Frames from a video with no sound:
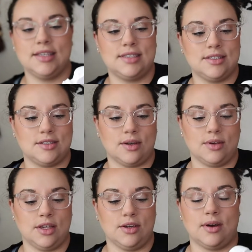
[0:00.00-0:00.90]
this is so
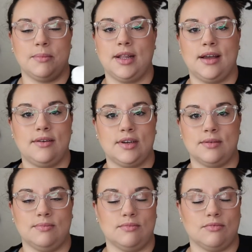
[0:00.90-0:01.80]
cute. I'm gonna have
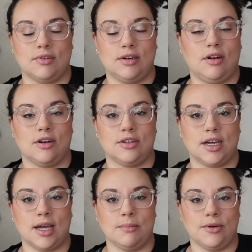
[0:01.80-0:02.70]
a real hard
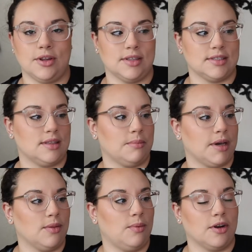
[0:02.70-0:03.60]
time putting this in the
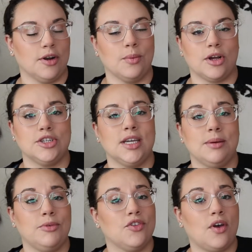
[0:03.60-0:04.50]
bath water and watching
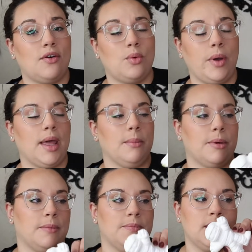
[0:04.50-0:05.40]
him dissolve away,
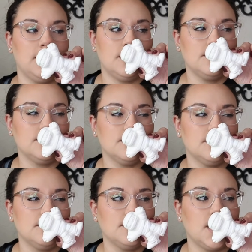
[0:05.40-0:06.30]
but
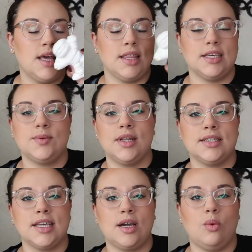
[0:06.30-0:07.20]
this one
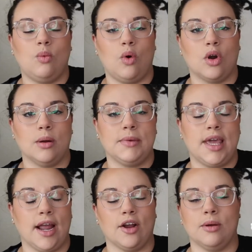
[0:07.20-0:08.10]
has like a warm
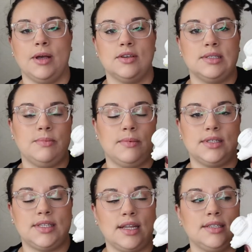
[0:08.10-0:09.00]
caramel
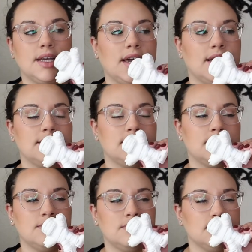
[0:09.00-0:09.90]
scent, I guess.
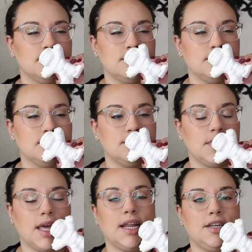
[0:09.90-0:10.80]

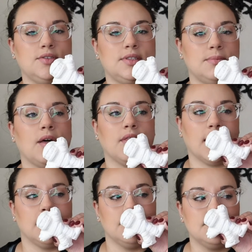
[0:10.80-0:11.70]
And I do smell
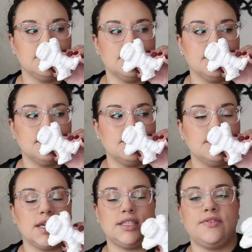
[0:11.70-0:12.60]
that.
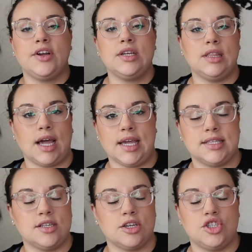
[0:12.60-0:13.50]
It's very light.
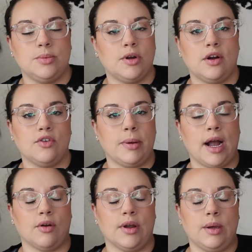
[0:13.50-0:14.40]
It's not super
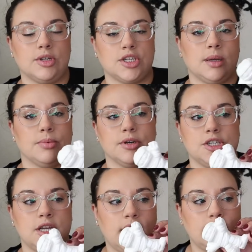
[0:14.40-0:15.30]
overpowering, which I
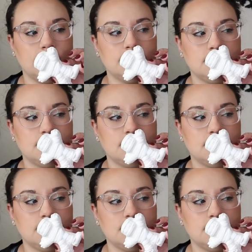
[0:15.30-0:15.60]
appreciate,